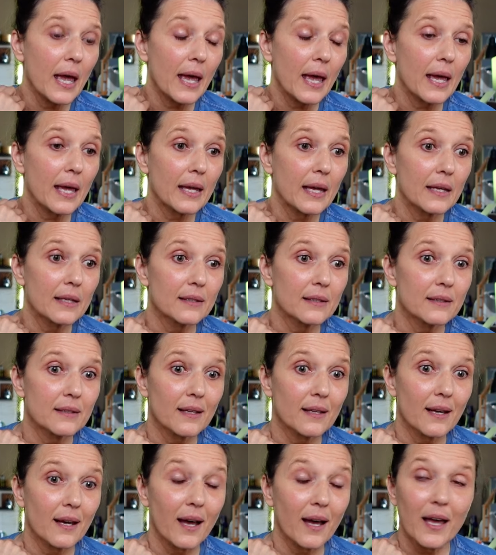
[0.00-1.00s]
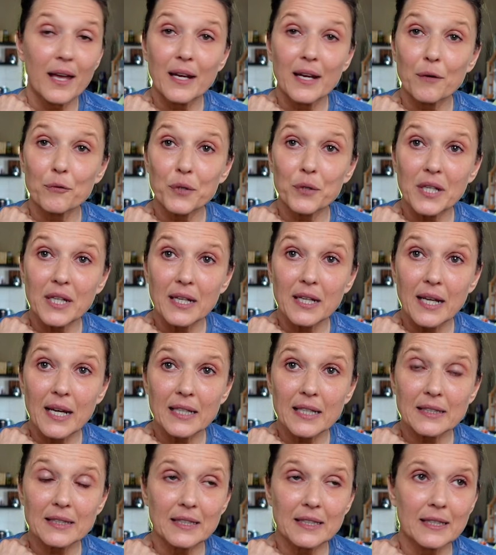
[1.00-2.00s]
and I really
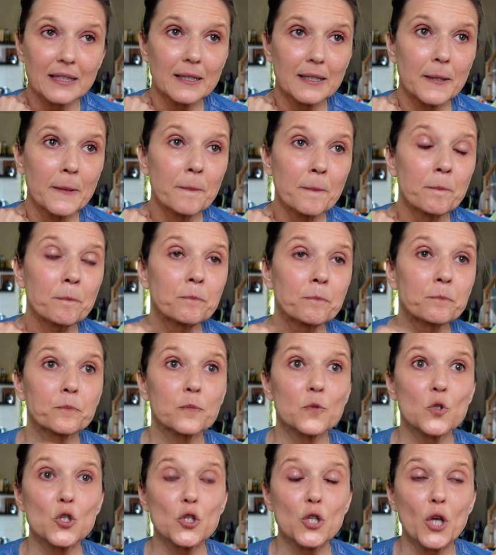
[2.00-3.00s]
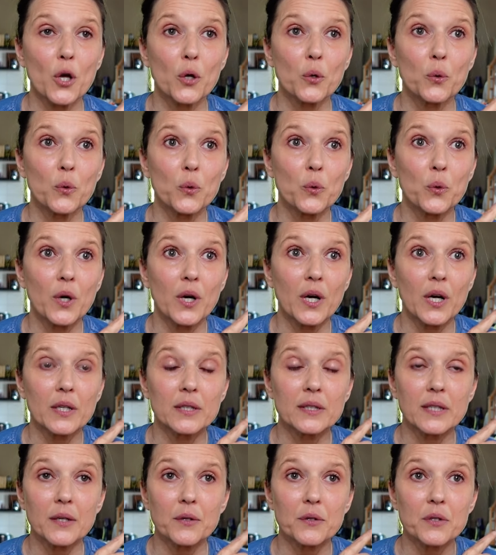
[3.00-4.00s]
liked it. So
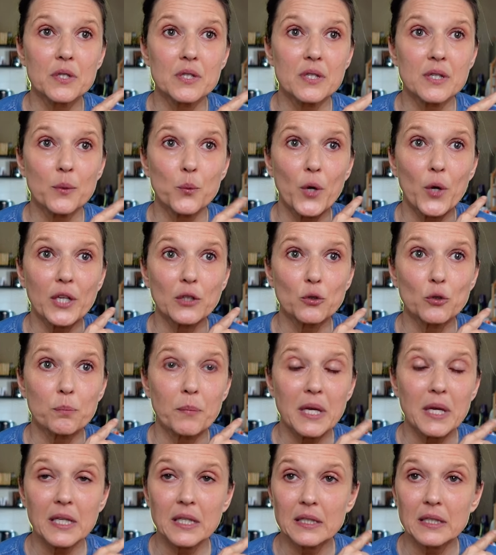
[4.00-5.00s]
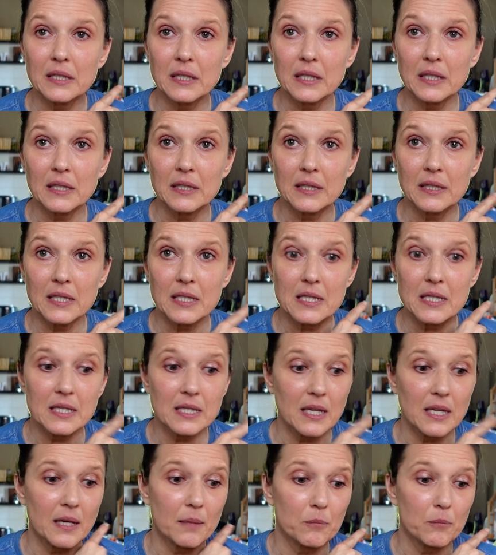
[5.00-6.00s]
there is a way to make it in
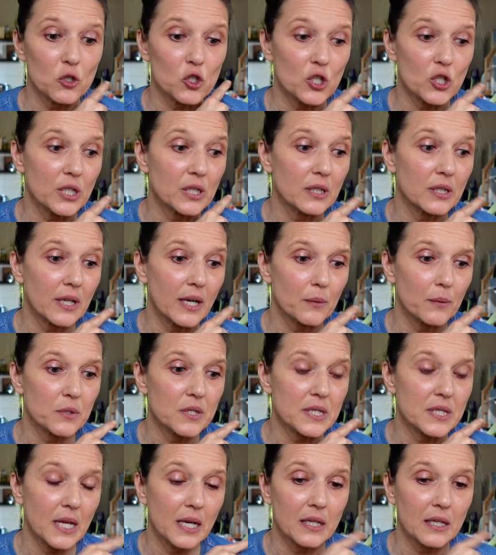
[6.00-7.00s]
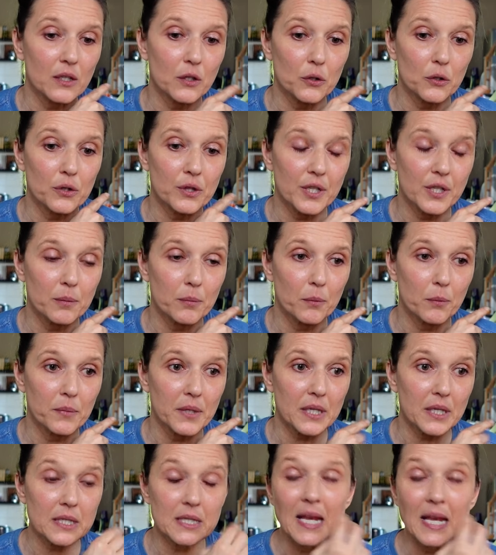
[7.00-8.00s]
this machine that I was telling you,
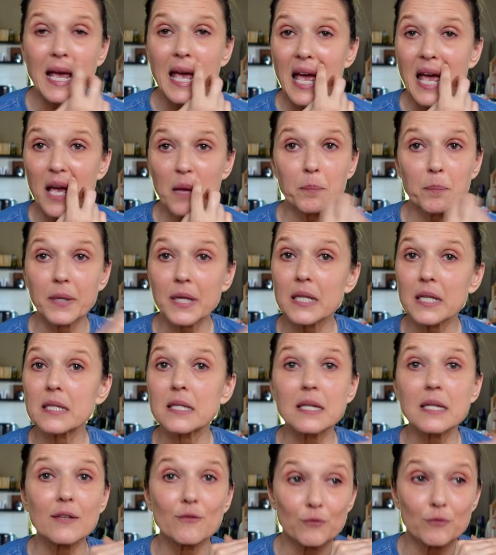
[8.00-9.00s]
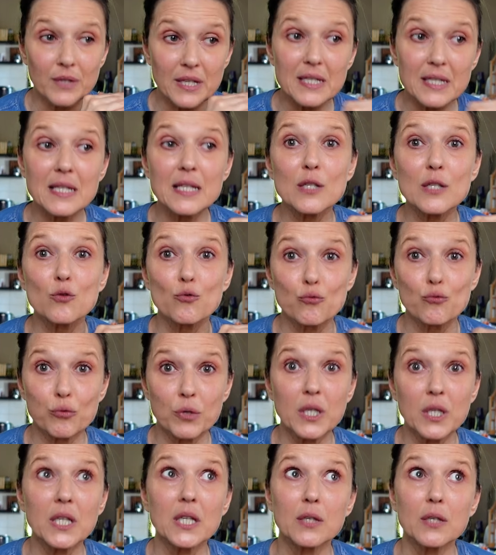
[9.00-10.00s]
Thermomix. And please, this is
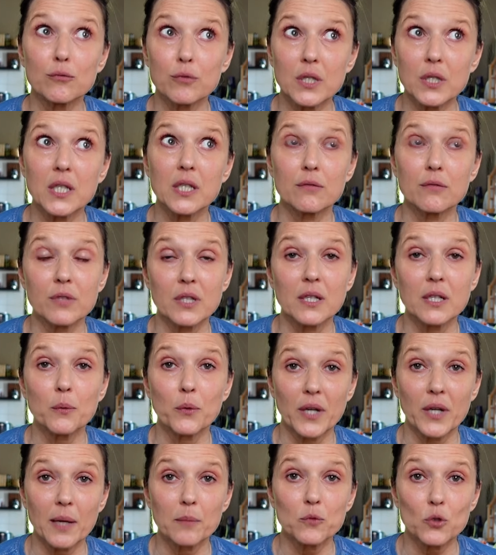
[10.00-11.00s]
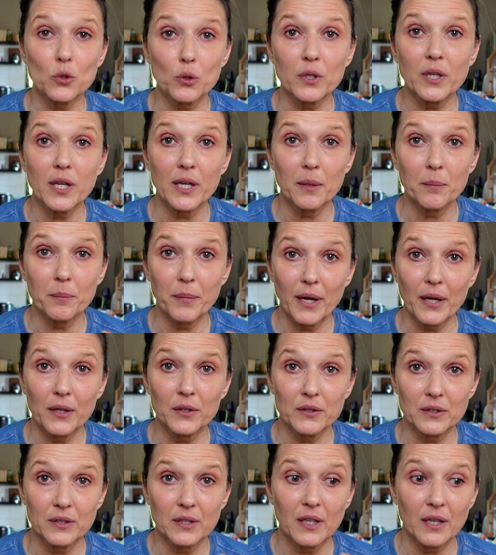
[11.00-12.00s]
really, really, really, when I'm talking
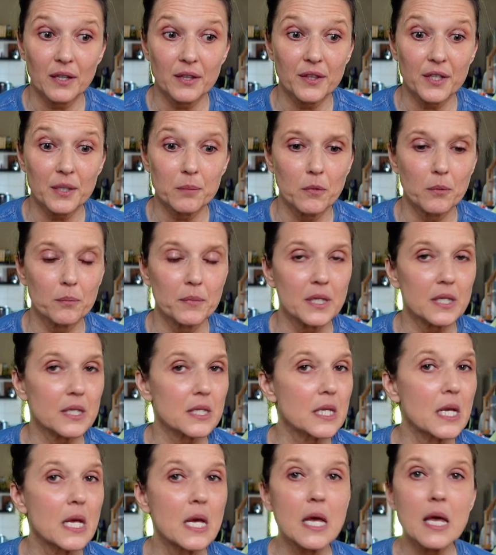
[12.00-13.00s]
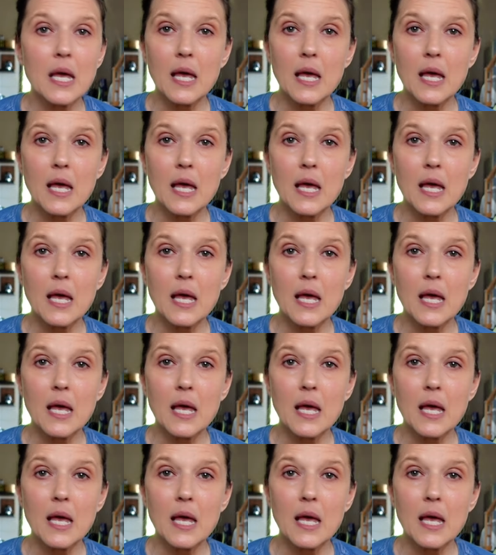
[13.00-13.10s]
about Thermomix